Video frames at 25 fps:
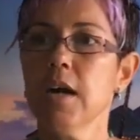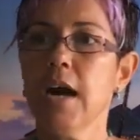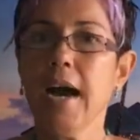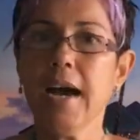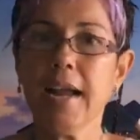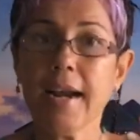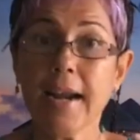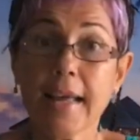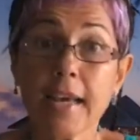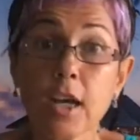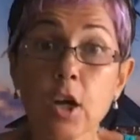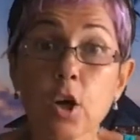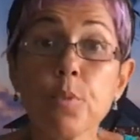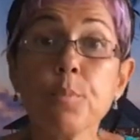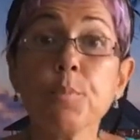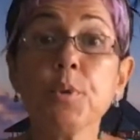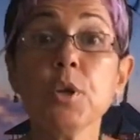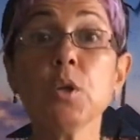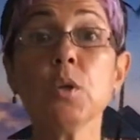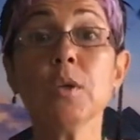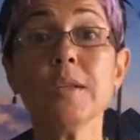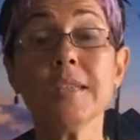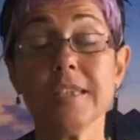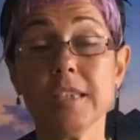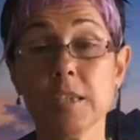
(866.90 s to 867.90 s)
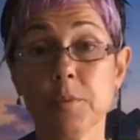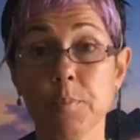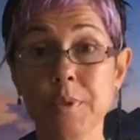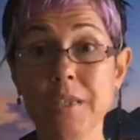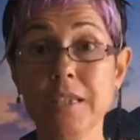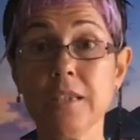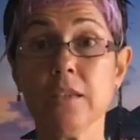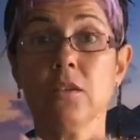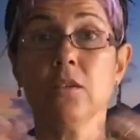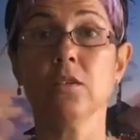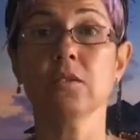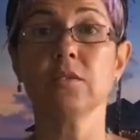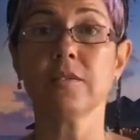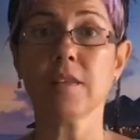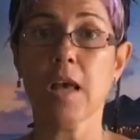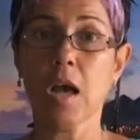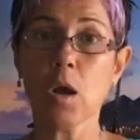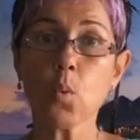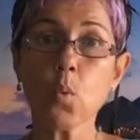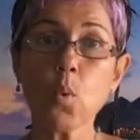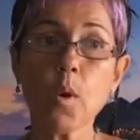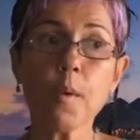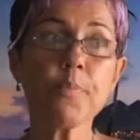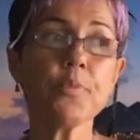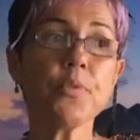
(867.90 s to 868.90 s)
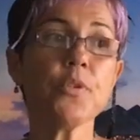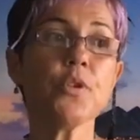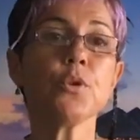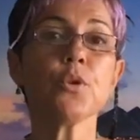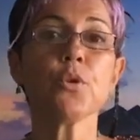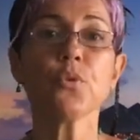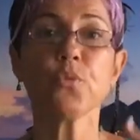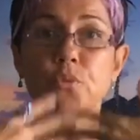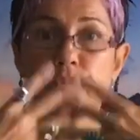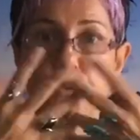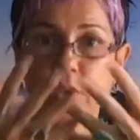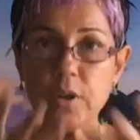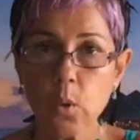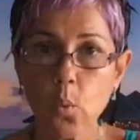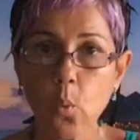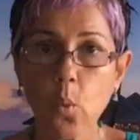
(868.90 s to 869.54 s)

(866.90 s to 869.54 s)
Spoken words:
are like community videos. I want you to feel